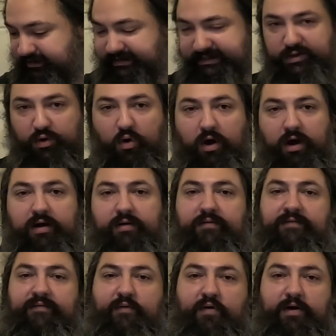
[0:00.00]
score
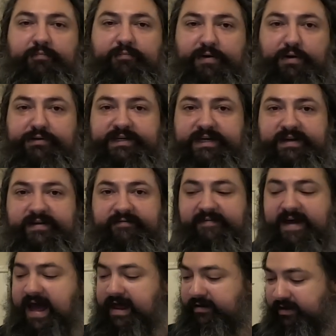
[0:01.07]
for protein and
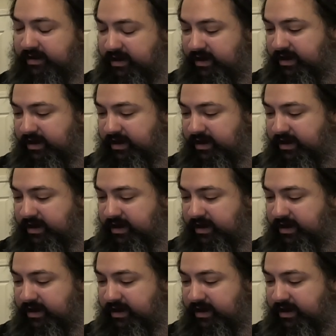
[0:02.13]
fat